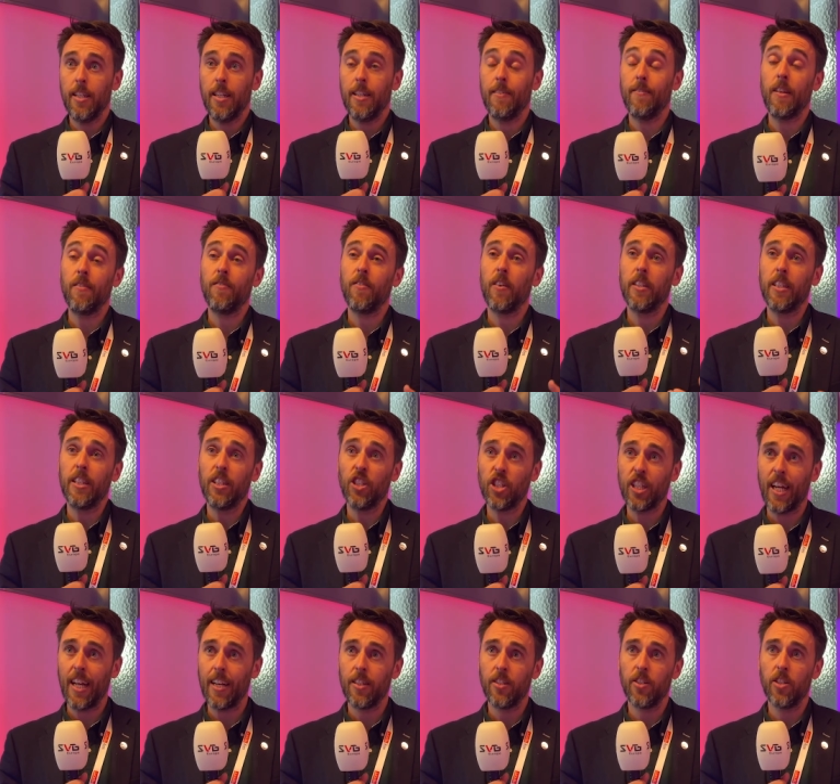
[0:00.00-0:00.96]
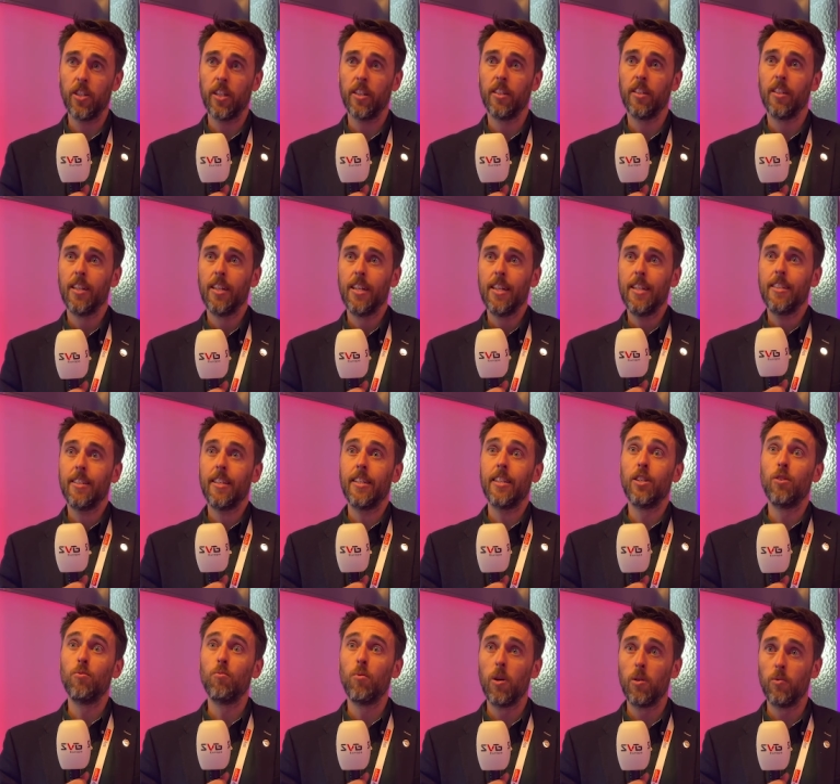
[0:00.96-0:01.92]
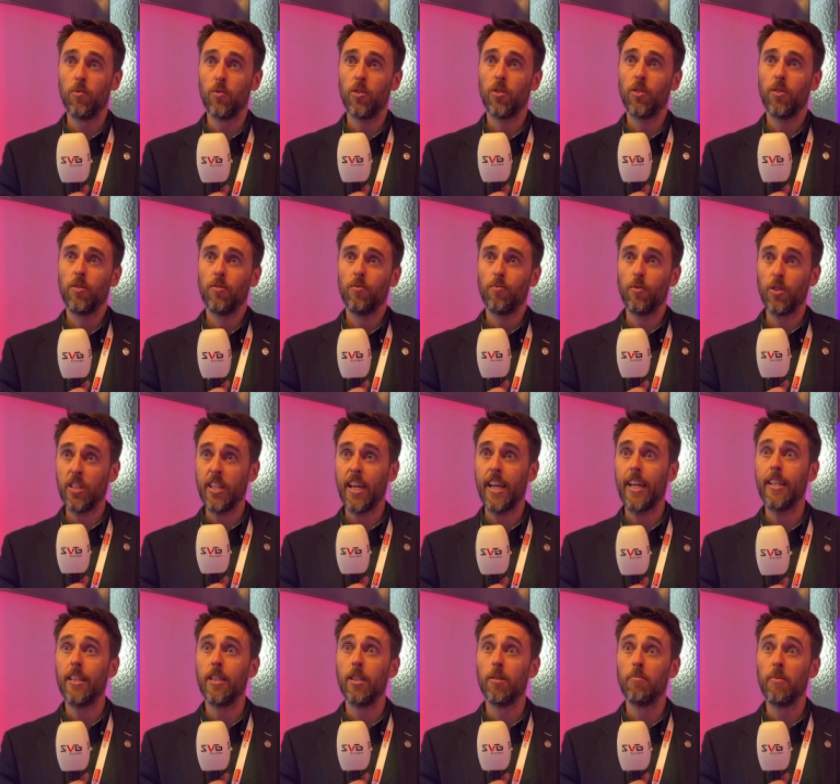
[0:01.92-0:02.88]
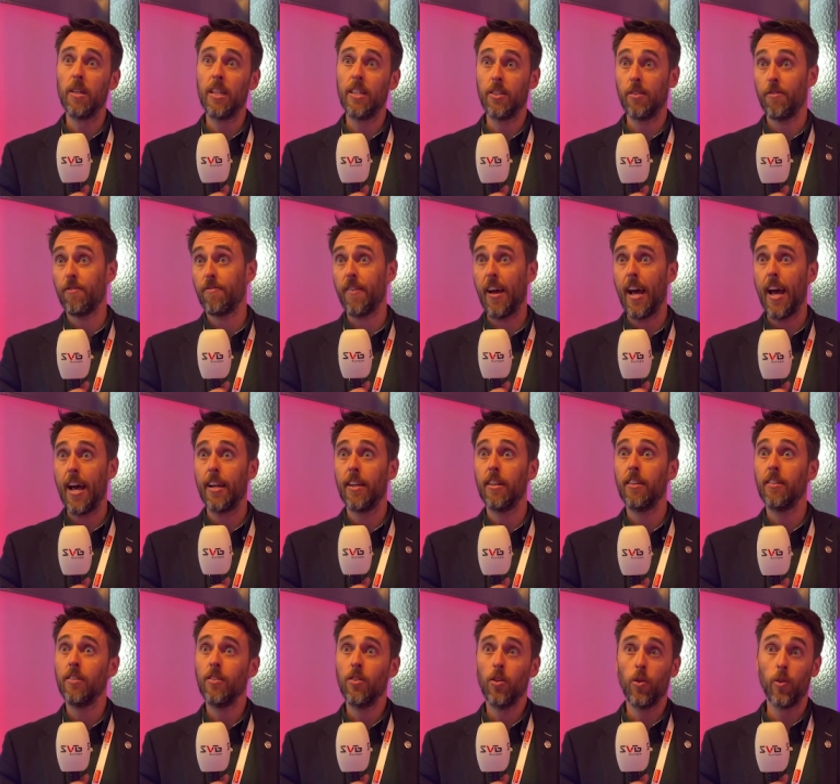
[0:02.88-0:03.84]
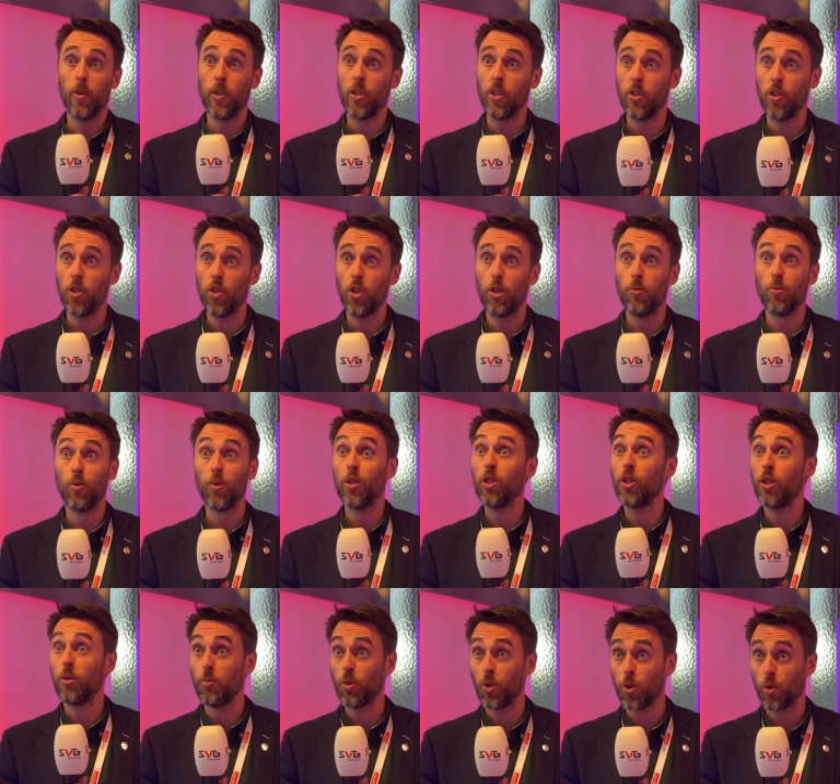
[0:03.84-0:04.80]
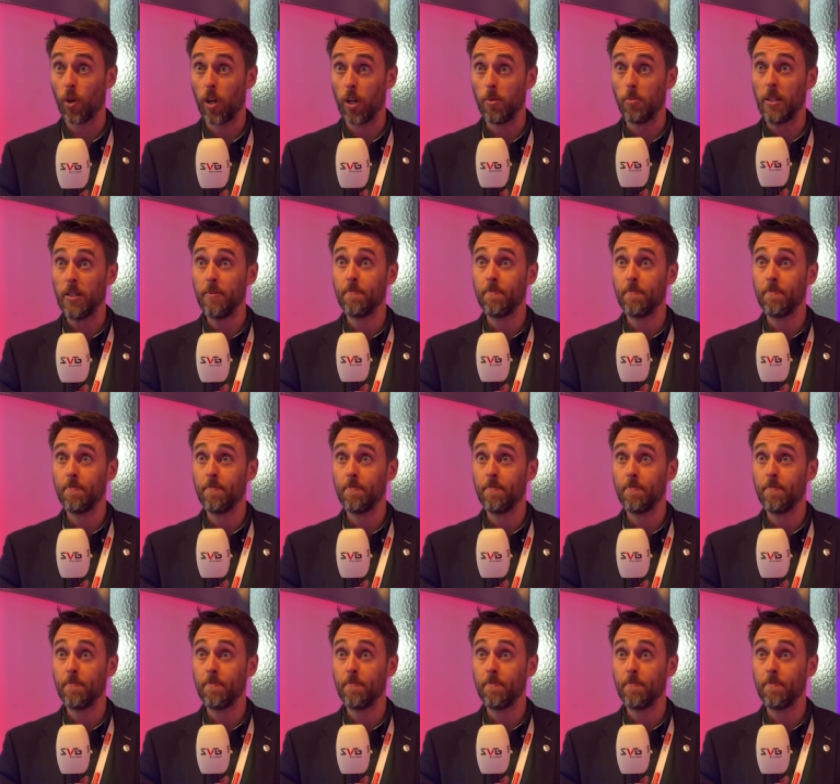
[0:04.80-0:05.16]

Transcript: If they find it challenging, then you won't retain them as a fan or a consumer or a subscriber.